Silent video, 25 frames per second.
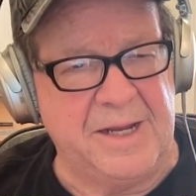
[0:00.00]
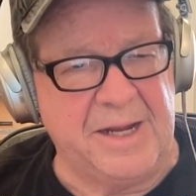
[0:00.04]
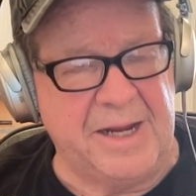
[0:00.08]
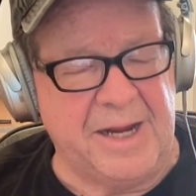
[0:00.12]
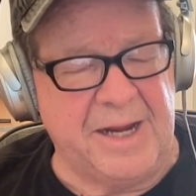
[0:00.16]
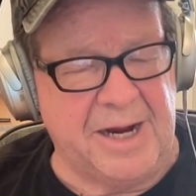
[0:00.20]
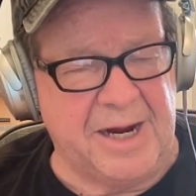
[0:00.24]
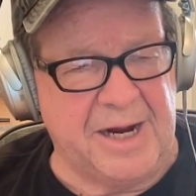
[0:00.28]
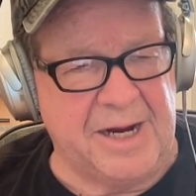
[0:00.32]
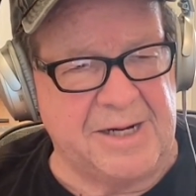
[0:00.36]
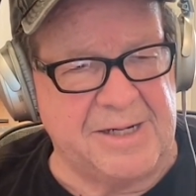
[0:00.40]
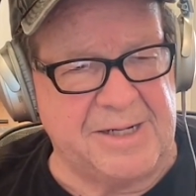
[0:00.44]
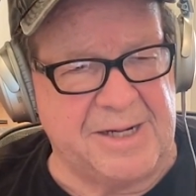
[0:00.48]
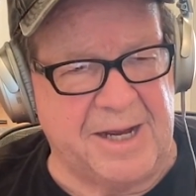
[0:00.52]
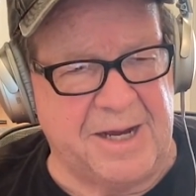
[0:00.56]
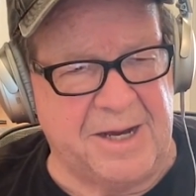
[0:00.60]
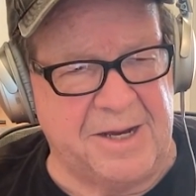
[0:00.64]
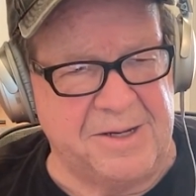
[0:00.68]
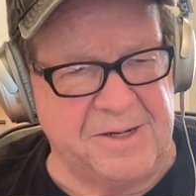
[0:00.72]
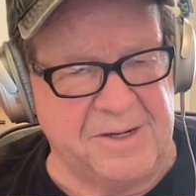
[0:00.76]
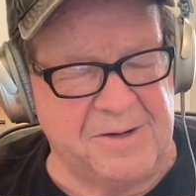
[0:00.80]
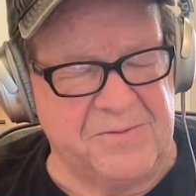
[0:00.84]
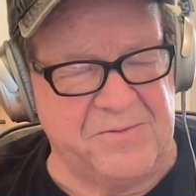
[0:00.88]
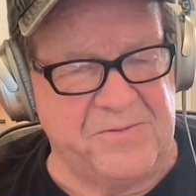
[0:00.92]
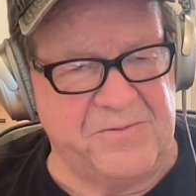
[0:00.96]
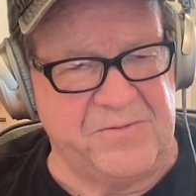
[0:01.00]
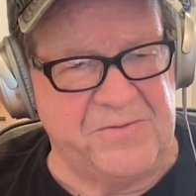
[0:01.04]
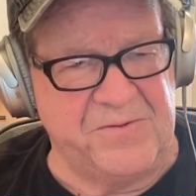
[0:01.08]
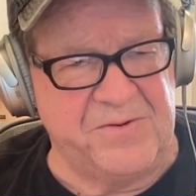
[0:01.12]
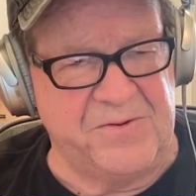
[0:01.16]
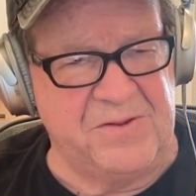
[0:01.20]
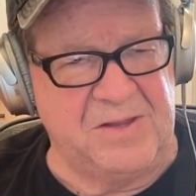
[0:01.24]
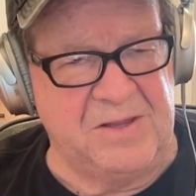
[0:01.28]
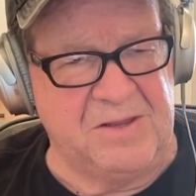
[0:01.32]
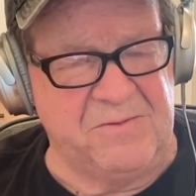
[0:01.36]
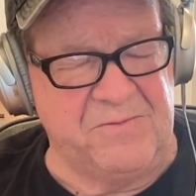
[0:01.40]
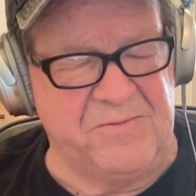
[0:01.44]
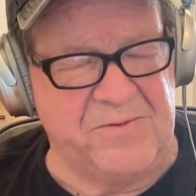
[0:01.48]
act out in
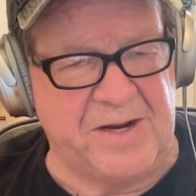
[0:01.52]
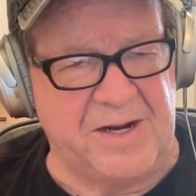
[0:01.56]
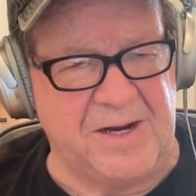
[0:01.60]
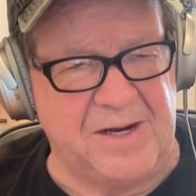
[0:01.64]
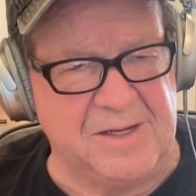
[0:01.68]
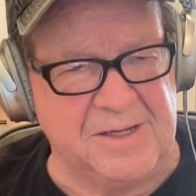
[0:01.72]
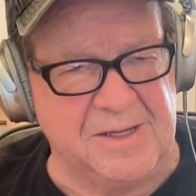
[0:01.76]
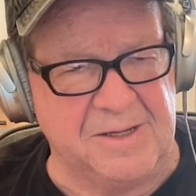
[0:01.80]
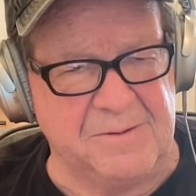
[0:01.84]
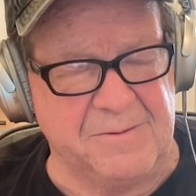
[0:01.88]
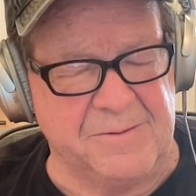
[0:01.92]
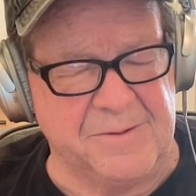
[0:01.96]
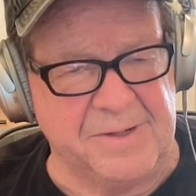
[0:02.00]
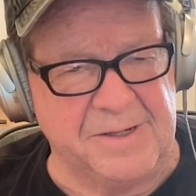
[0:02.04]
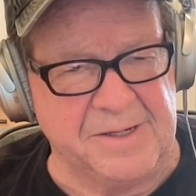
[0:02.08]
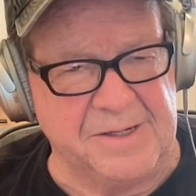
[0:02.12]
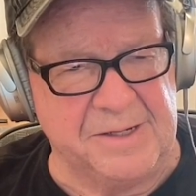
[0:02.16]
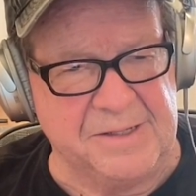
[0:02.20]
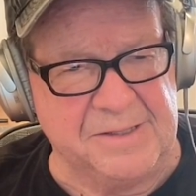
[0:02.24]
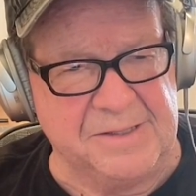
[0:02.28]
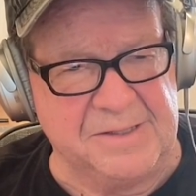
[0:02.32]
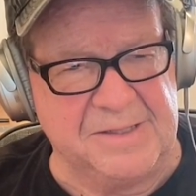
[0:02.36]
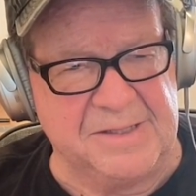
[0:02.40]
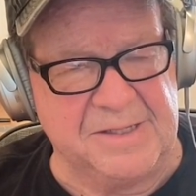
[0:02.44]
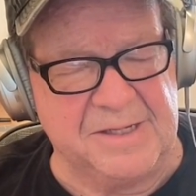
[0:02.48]
violent ways,